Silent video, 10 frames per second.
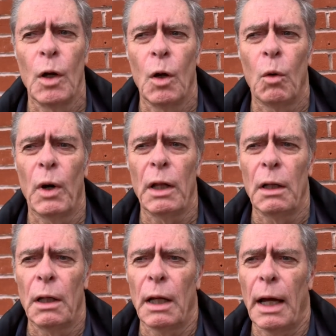Well,
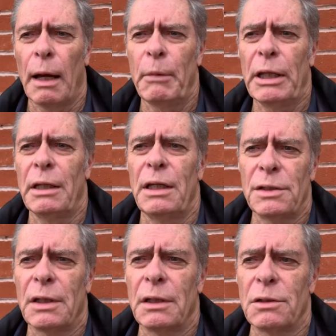I mean, these
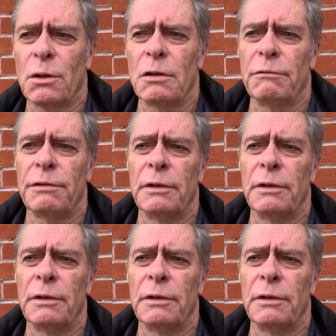are sort of